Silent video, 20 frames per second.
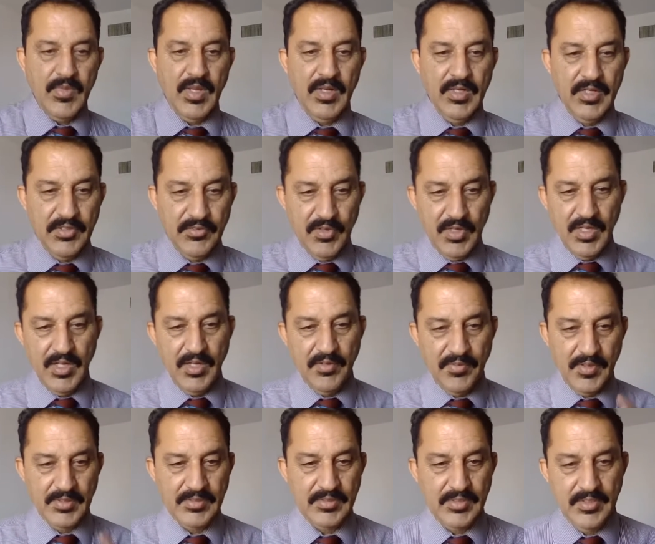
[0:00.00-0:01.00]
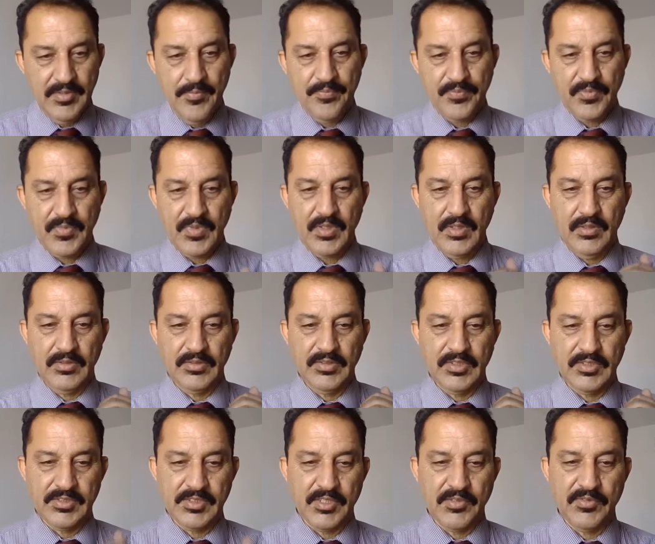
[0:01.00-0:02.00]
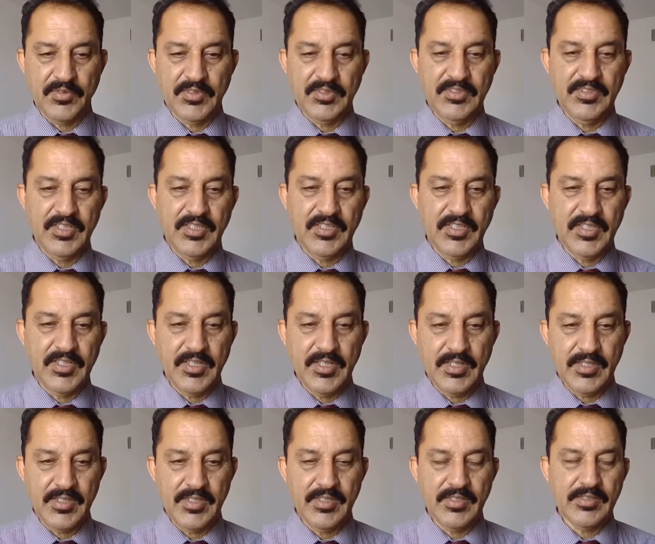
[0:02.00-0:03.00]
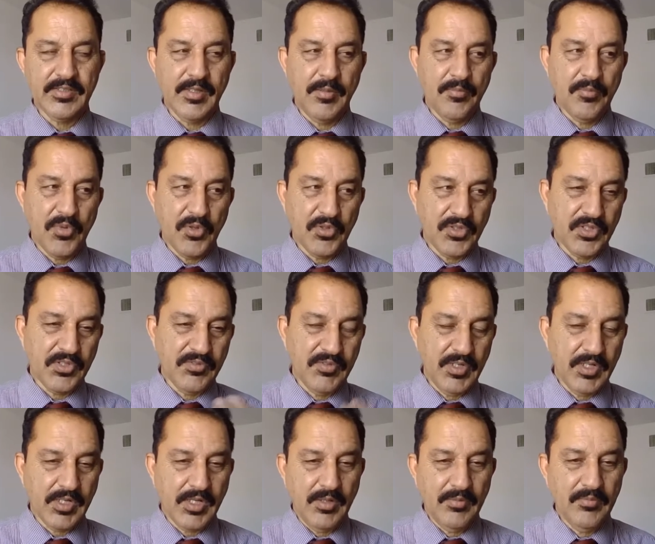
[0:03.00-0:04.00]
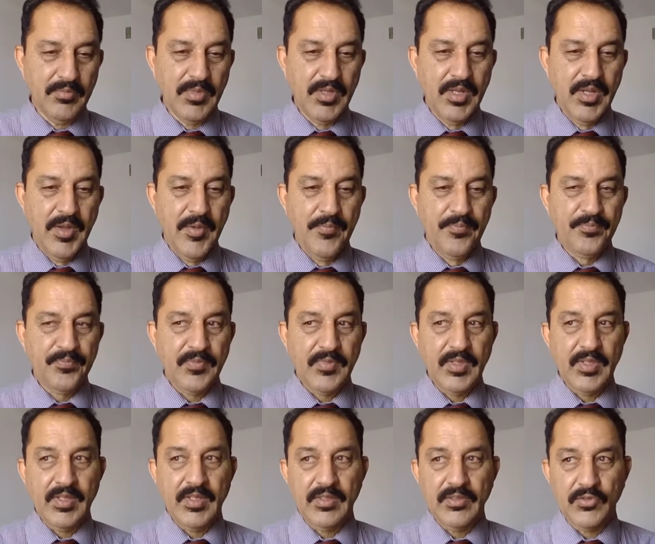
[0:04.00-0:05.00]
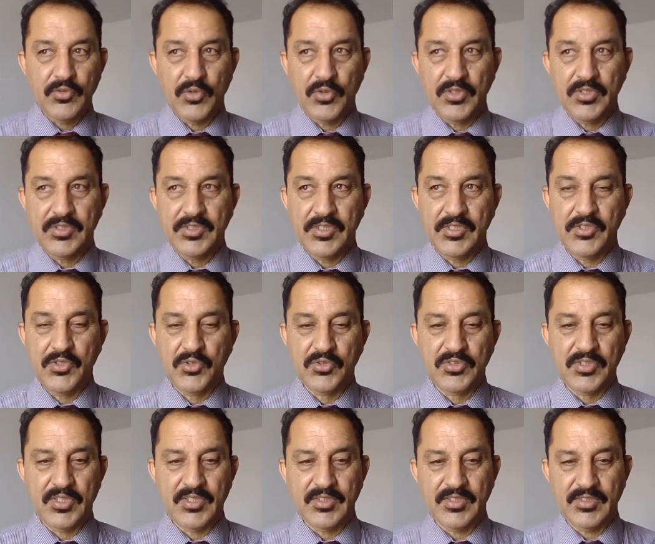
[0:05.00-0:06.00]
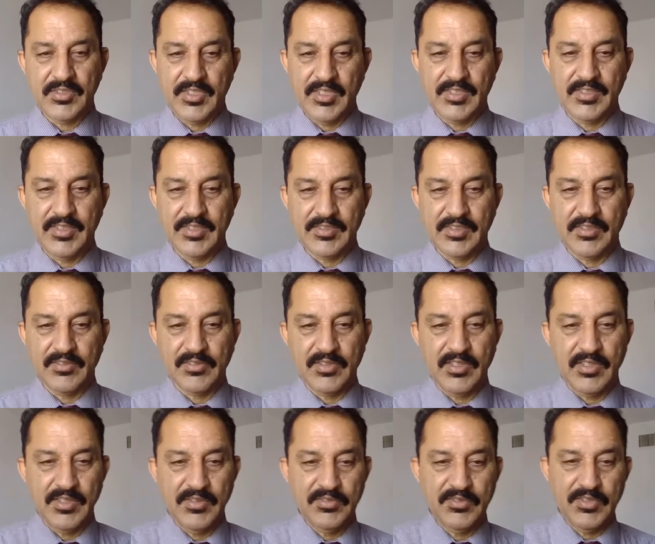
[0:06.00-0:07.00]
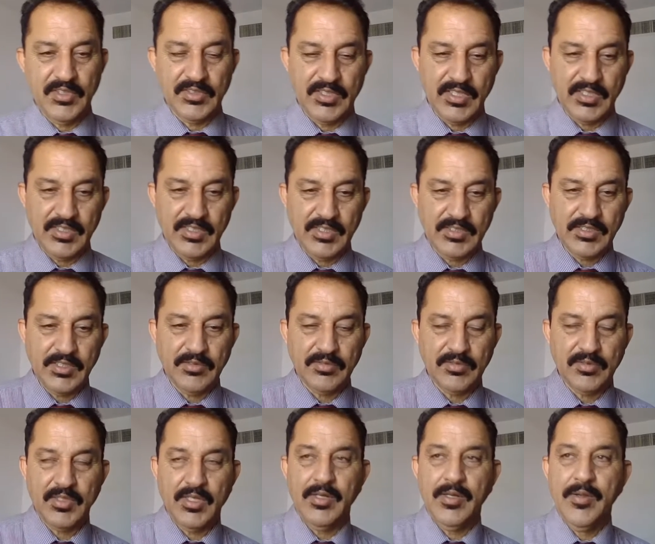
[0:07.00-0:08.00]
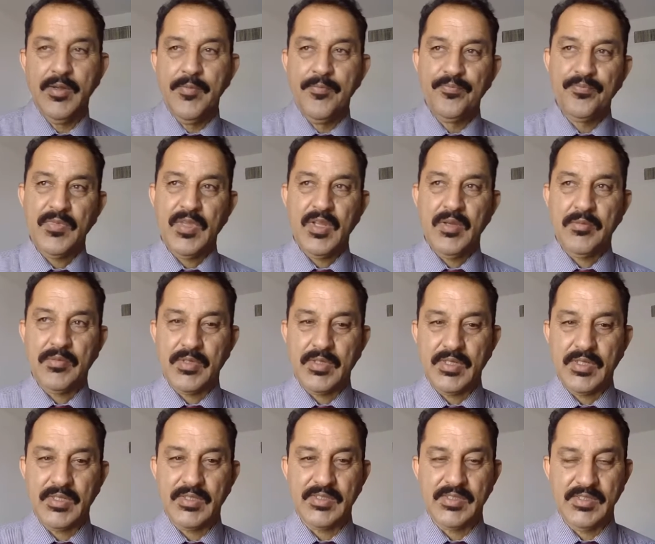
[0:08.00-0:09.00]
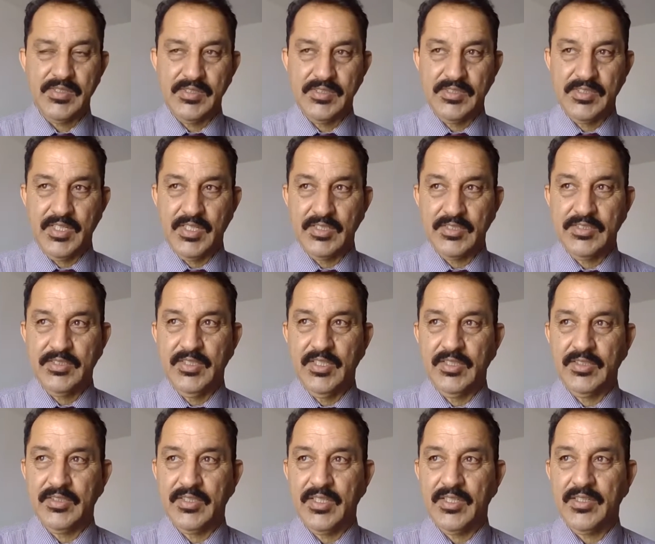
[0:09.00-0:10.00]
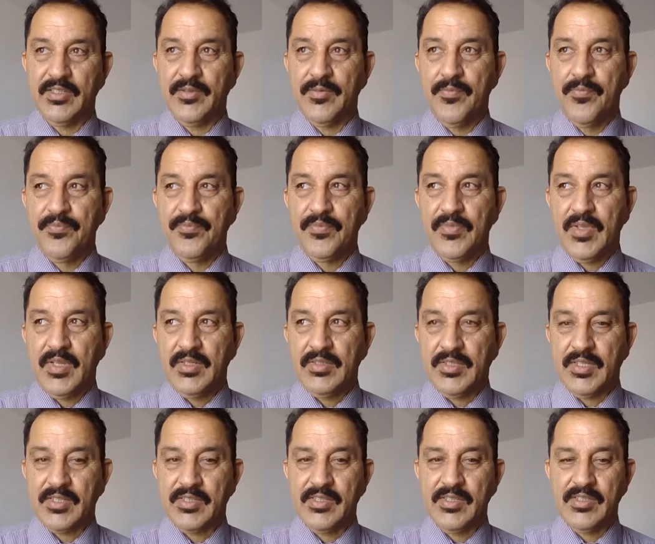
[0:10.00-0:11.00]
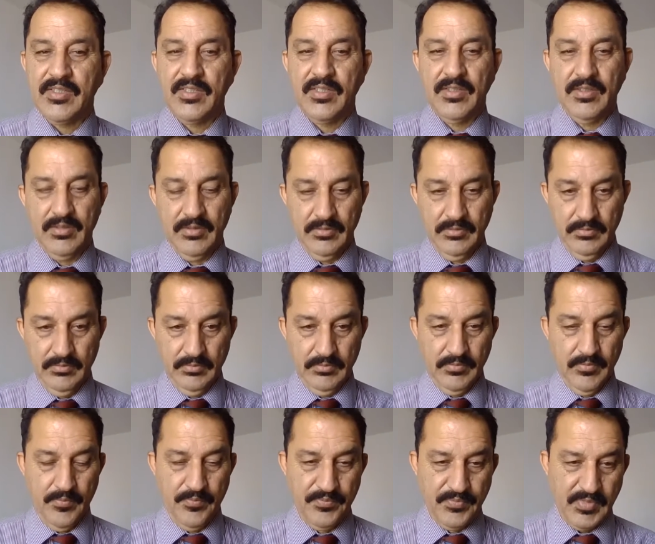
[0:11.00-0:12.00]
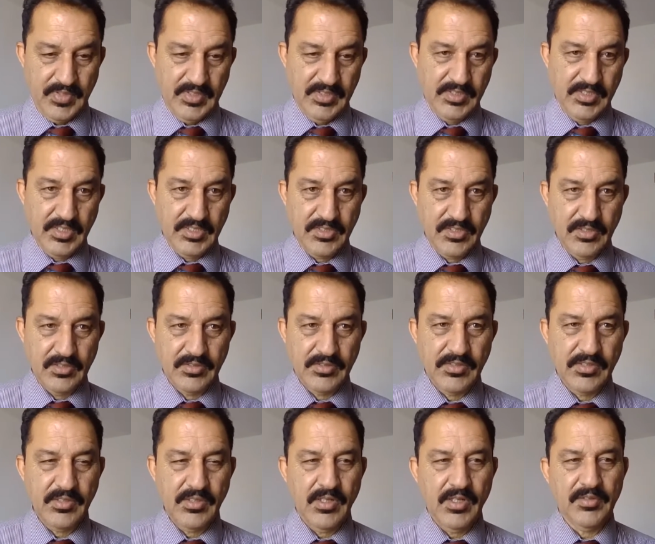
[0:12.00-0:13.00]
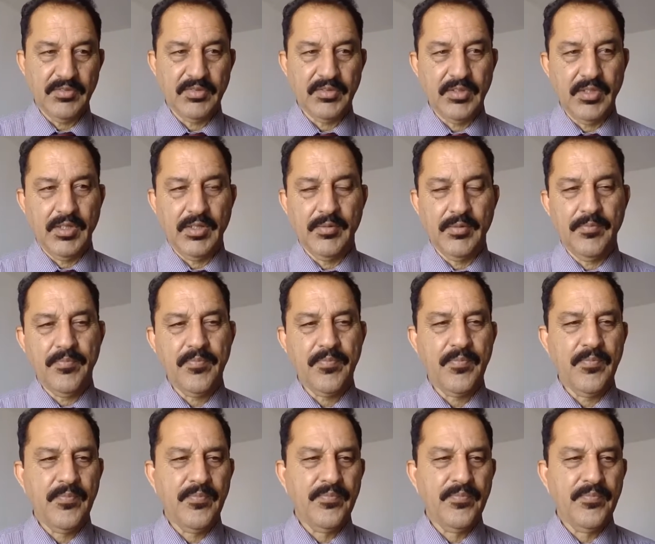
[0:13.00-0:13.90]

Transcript: It will affect on the surface, deteriorated, some powder will come. So it reduces the thickness of the. If the thickness of the products is less, then the technical sessions of the